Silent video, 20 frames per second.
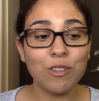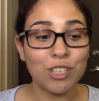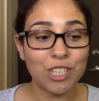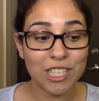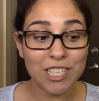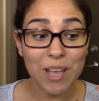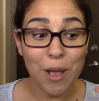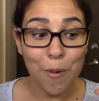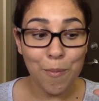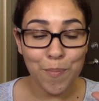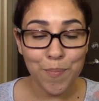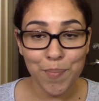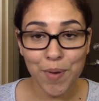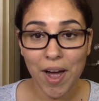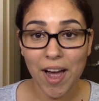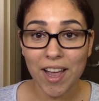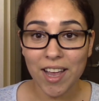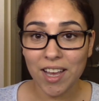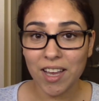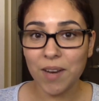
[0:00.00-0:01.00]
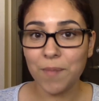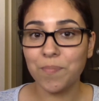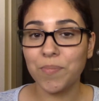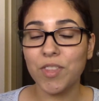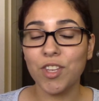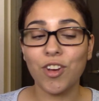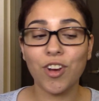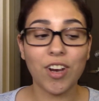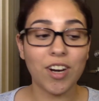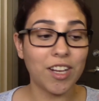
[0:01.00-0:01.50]
Just buy it.
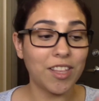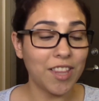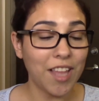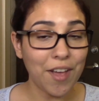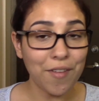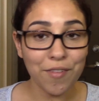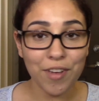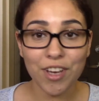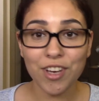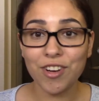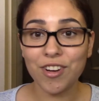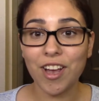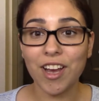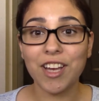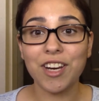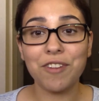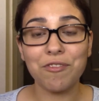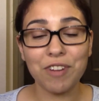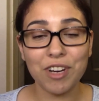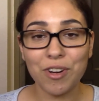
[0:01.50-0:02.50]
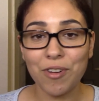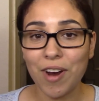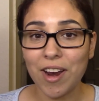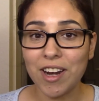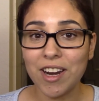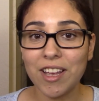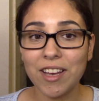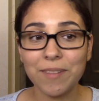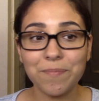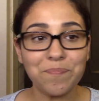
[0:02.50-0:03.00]
You're going to love it. You're not going to
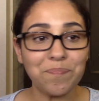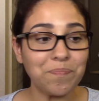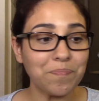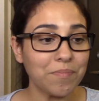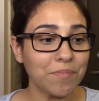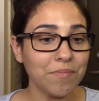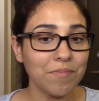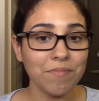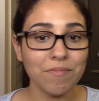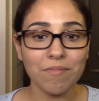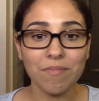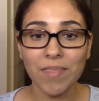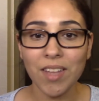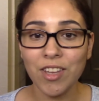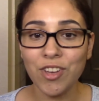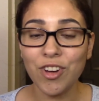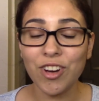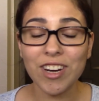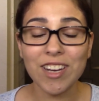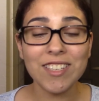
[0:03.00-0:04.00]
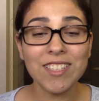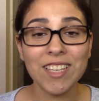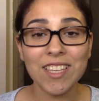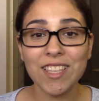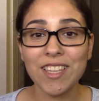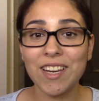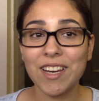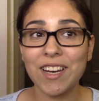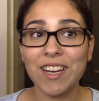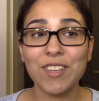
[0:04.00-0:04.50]
regret it. You're going to see
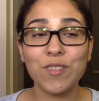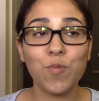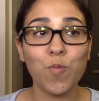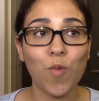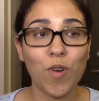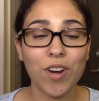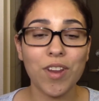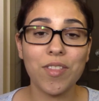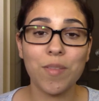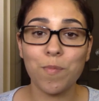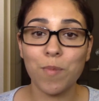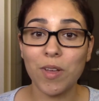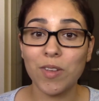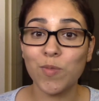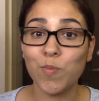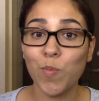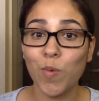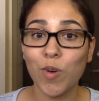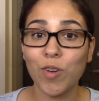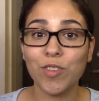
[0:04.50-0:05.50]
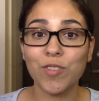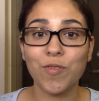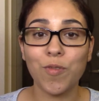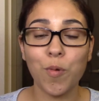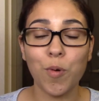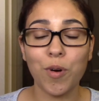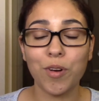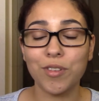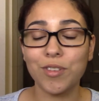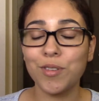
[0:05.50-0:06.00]
that it is one of the best books
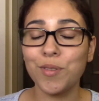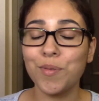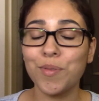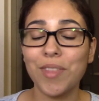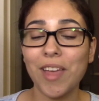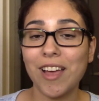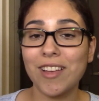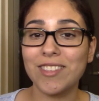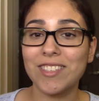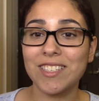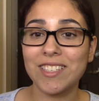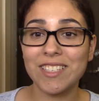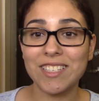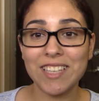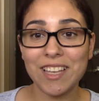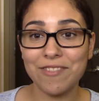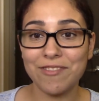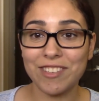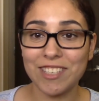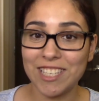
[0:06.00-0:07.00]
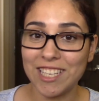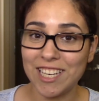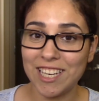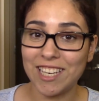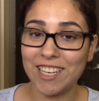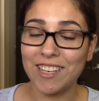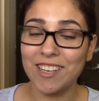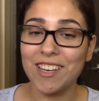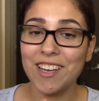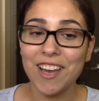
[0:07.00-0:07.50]
for
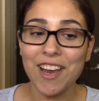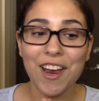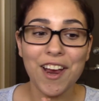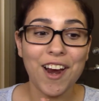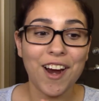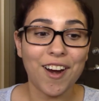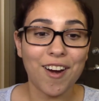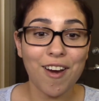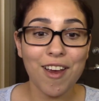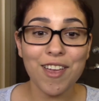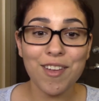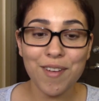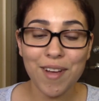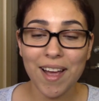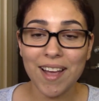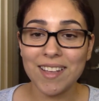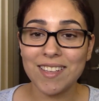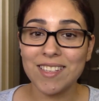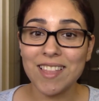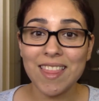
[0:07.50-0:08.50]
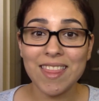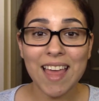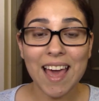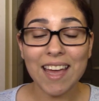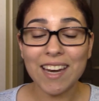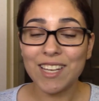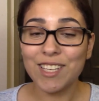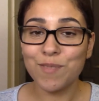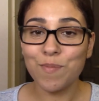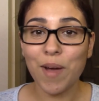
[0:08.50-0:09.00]
2017. Alright, you guys,
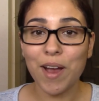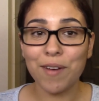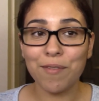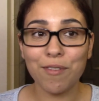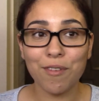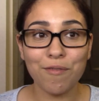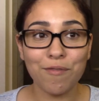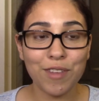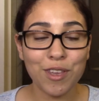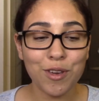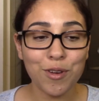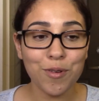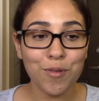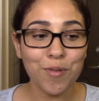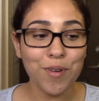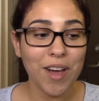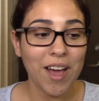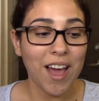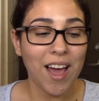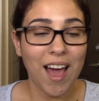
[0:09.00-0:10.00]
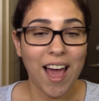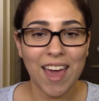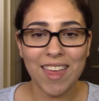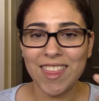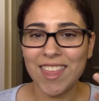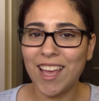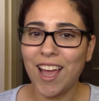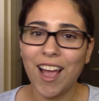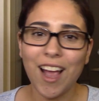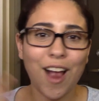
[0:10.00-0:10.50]
that is my review. I
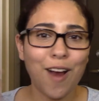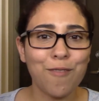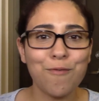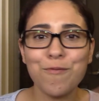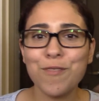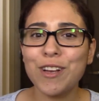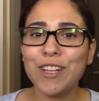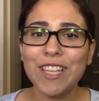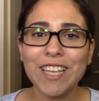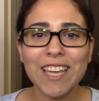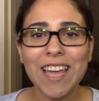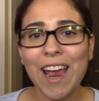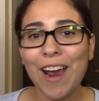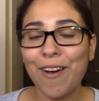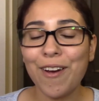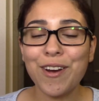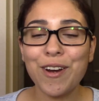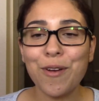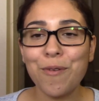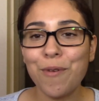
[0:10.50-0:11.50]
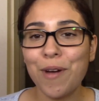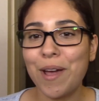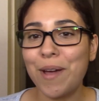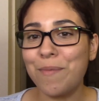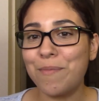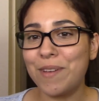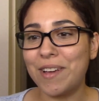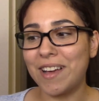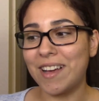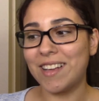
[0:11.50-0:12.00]
think I got really carried away
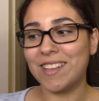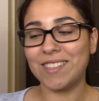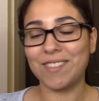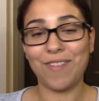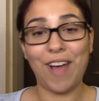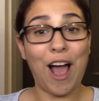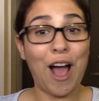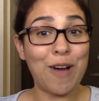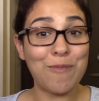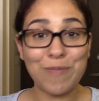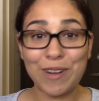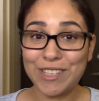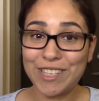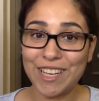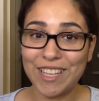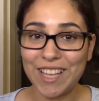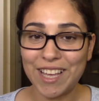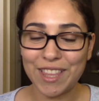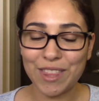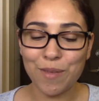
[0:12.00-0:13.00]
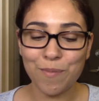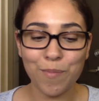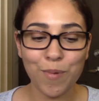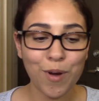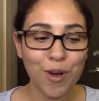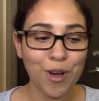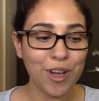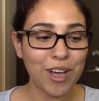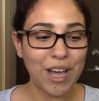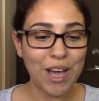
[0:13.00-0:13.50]
because of how much I like the
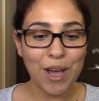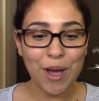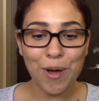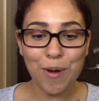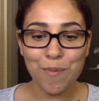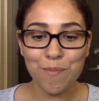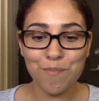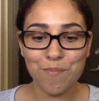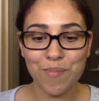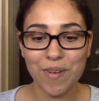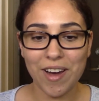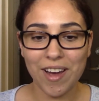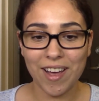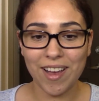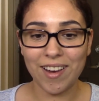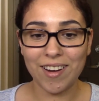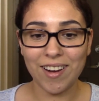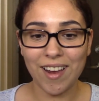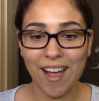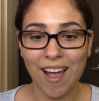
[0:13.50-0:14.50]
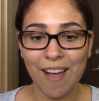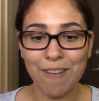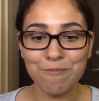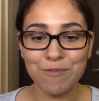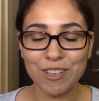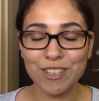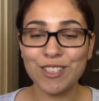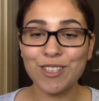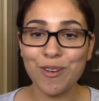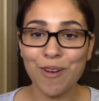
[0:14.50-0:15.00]
book, but I'm
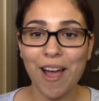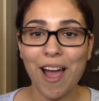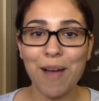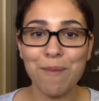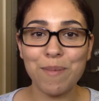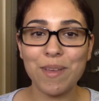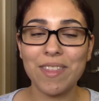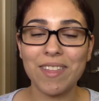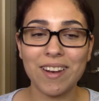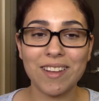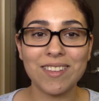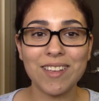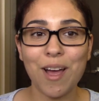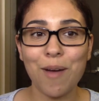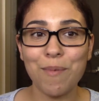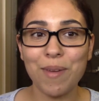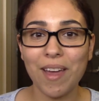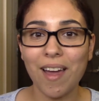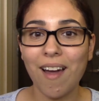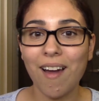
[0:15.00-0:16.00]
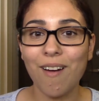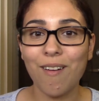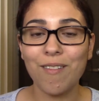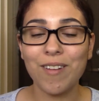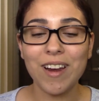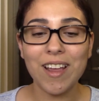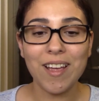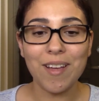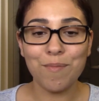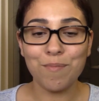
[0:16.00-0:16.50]
just so happy that it's coming
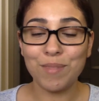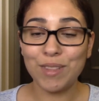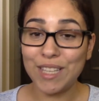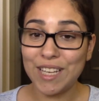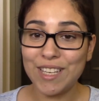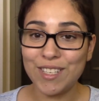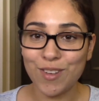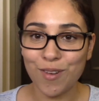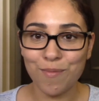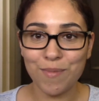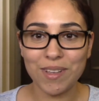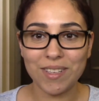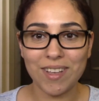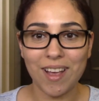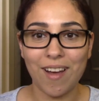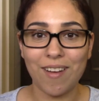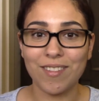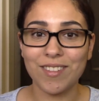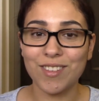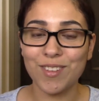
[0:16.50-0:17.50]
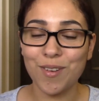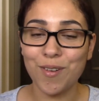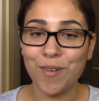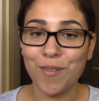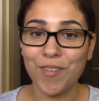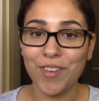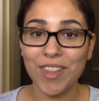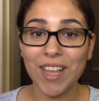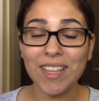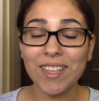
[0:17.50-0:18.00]
out. Please don't miss out. So
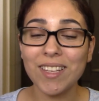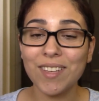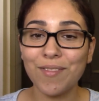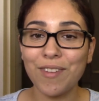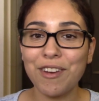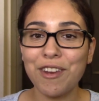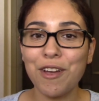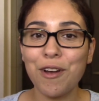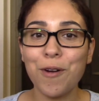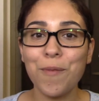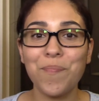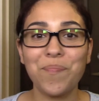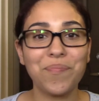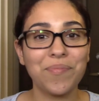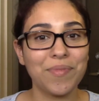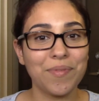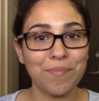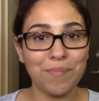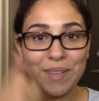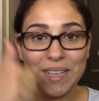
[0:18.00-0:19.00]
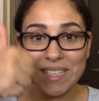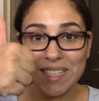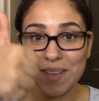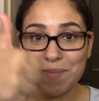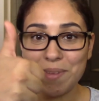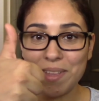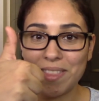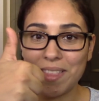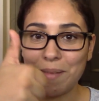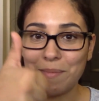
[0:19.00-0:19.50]
if you like this video, please
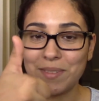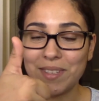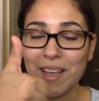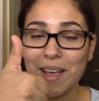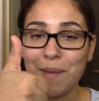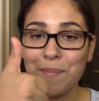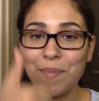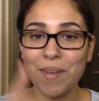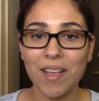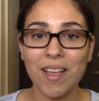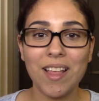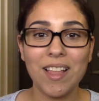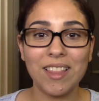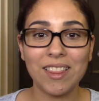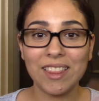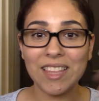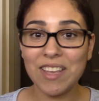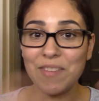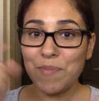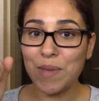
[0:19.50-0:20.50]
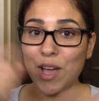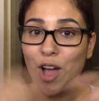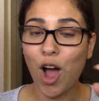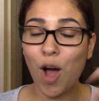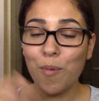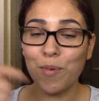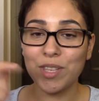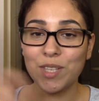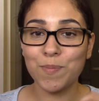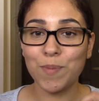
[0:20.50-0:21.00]
give me a thumbs up. Leave me
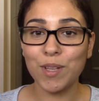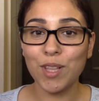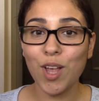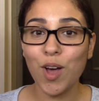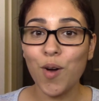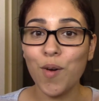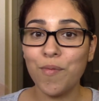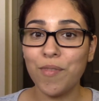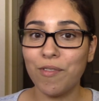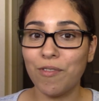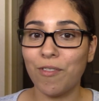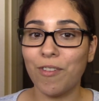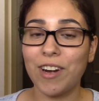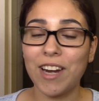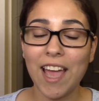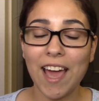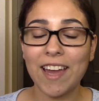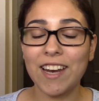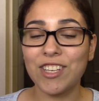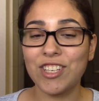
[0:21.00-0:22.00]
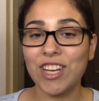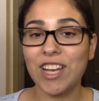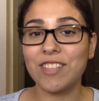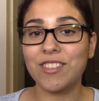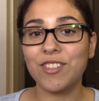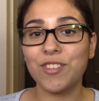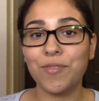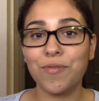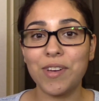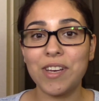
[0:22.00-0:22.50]
comments below. If you've already had a
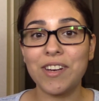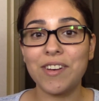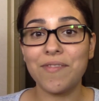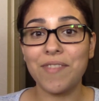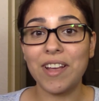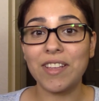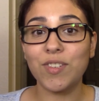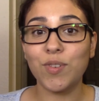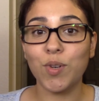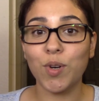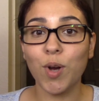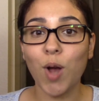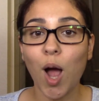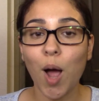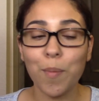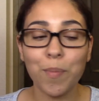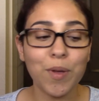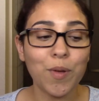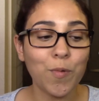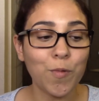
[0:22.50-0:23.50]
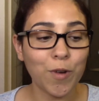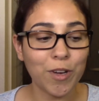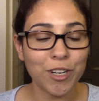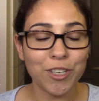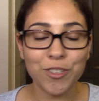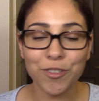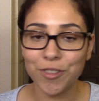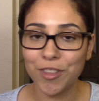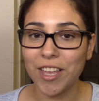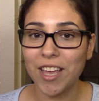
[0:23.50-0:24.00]
chance to read an advanced reader copy, what
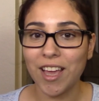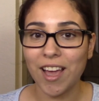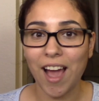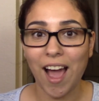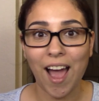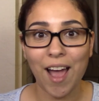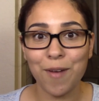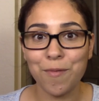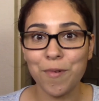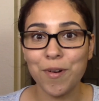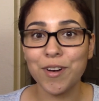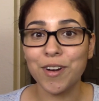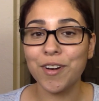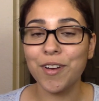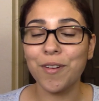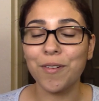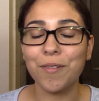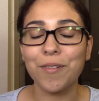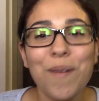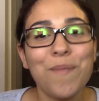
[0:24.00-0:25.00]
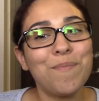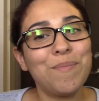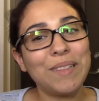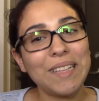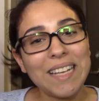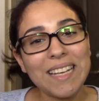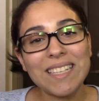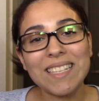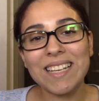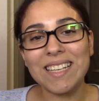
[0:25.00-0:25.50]
did you think? I want to know.
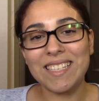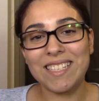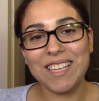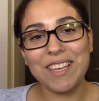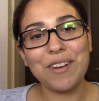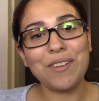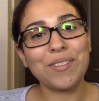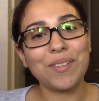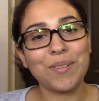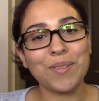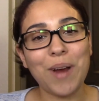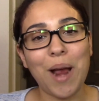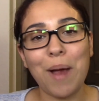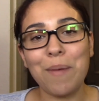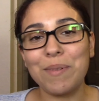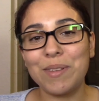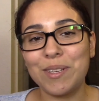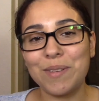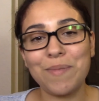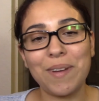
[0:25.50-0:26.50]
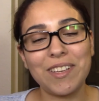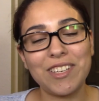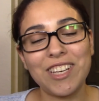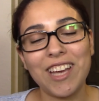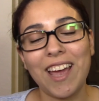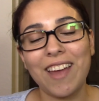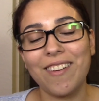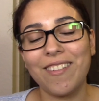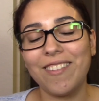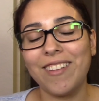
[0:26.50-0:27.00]
Please consider subscribing to my
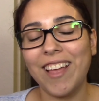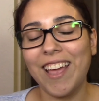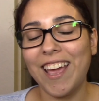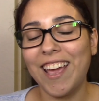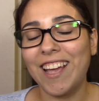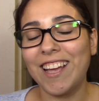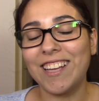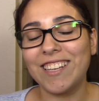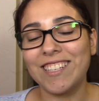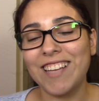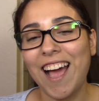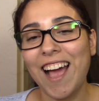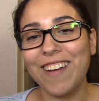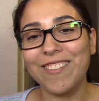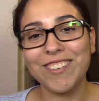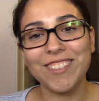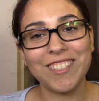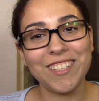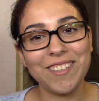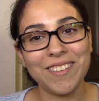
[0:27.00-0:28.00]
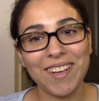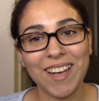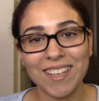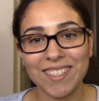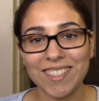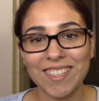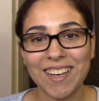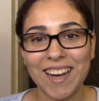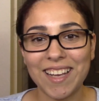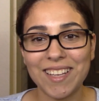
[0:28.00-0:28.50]
channel, and I will see you
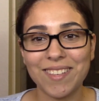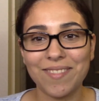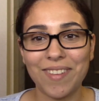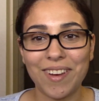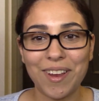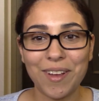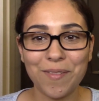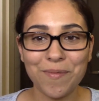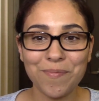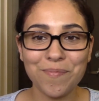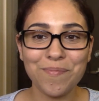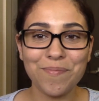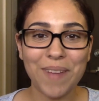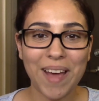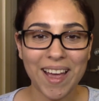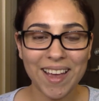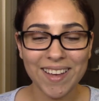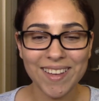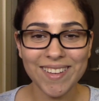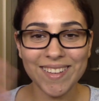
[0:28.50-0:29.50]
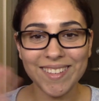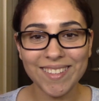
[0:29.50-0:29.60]
guys in the next video. Bye!